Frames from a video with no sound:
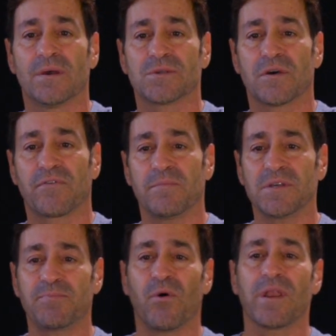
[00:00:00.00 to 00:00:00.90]
So from
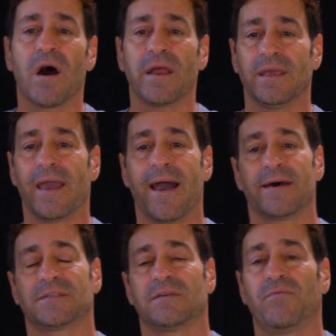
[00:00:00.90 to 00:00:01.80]
this point on, he
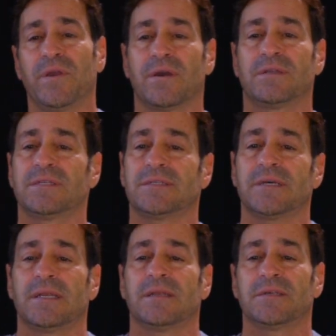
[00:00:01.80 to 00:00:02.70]
asked if we could
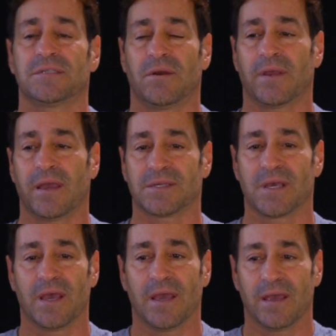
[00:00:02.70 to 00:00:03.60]
descend the staircase
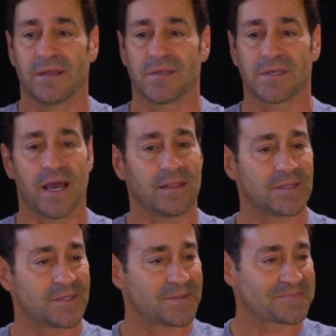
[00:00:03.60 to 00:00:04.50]
in
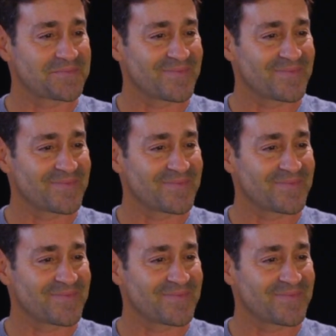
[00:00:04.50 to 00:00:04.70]
silence.